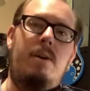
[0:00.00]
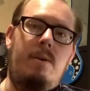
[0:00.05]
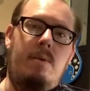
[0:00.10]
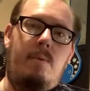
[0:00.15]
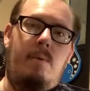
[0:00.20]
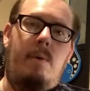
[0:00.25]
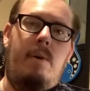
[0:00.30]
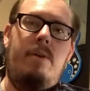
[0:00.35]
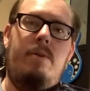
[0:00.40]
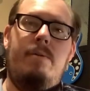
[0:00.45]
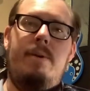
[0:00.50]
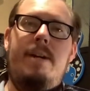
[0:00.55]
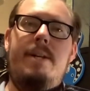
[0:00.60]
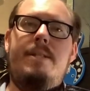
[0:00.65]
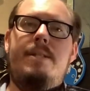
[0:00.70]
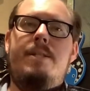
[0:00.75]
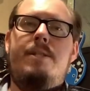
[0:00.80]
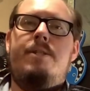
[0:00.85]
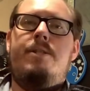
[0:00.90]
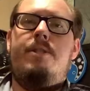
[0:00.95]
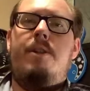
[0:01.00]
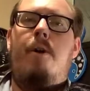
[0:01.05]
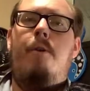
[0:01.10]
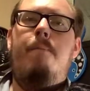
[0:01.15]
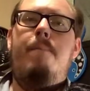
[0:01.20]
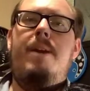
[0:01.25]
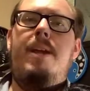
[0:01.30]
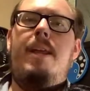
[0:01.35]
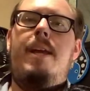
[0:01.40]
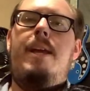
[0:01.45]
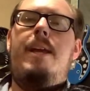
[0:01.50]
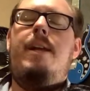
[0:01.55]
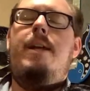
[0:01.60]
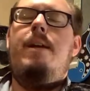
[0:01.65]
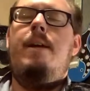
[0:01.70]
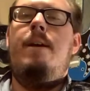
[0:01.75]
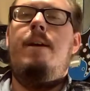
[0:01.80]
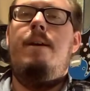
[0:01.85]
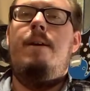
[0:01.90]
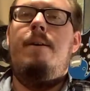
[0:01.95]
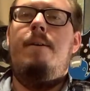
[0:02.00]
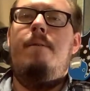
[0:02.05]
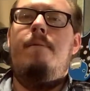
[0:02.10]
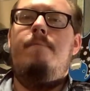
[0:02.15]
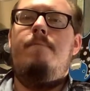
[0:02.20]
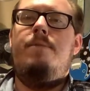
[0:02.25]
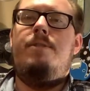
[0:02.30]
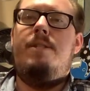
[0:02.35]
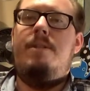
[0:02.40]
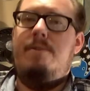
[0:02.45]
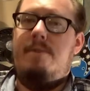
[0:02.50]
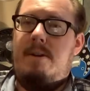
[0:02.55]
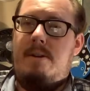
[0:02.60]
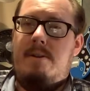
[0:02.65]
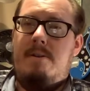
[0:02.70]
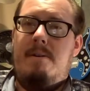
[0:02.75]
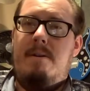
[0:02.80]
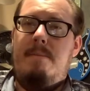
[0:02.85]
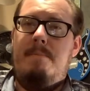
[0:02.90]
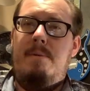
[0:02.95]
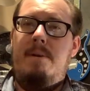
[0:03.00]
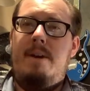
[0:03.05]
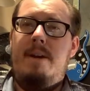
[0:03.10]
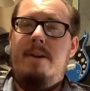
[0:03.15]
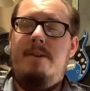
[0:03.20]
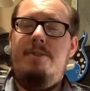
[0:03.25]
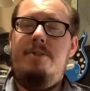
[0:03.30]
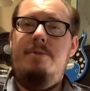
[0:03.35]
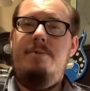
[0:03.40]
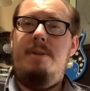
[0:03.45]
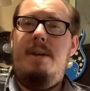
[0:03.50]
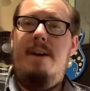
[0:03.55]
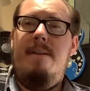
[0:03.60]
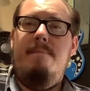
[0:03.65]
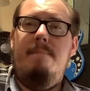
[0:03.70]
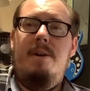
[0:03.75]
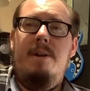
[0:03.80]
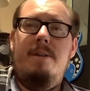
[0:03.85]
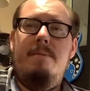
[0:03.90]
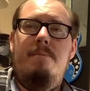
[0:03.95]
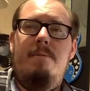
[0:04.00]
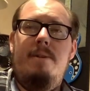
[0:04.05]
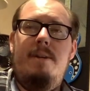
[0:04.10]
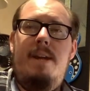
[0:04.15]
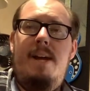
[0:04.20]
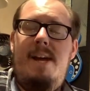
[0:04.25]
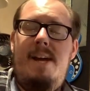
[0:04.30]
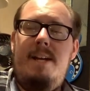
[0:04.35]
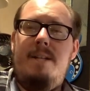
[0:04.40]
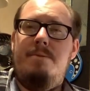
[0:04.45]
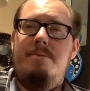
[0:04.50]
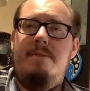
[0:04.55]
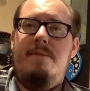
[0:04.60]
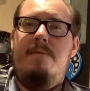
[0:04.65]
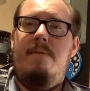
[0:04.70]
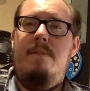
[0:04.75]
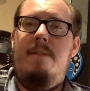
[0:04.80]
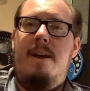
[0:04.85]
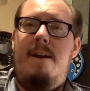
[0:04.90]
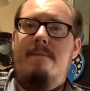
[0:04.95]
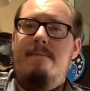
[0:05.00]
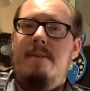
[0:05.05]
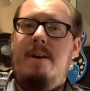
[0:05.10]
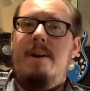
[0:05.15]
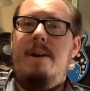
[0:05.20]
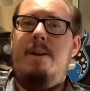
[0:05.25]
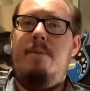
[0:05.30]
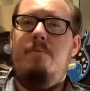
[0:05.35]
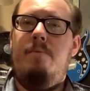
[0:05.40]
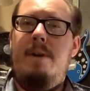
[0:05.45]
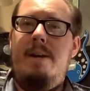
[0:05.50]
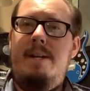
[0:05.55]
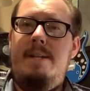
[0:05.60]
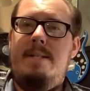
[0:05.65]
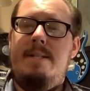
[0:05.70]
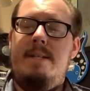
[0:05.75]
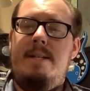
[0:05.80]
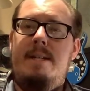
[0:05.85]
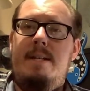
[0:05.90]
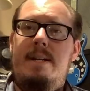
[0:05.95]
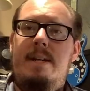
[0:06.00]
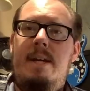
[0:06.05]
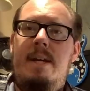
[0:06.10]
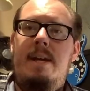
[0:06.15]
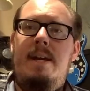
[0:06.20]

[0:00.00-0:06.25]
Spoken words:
One of the reasons so many steel guitar players used to have multiple necks was for that very reason.